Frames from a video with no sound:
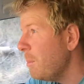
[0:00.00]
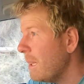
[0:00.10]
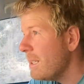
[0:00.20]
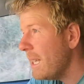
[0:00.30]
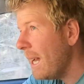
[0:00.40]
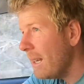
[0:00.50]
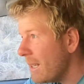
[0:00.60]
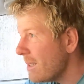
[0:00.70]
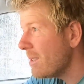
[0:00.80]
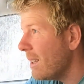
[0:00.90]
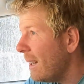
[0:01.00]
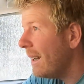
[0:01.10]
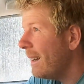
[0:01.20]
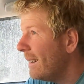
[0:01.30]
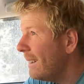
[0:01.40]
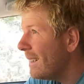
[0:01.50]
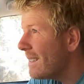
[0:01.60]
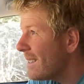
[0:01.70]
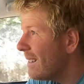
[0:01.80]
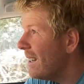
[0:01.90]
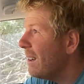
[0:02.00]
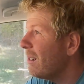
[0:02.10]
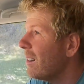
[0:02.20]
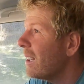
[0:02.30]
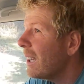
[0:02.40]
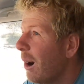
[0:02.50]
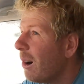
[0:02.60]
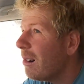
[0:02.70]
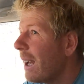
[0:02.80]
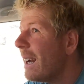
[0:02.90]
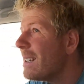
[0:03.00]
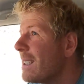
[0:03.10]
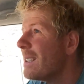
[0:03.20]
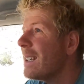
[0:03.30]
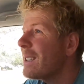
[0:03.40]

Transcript: But the town is tiny, really old houses.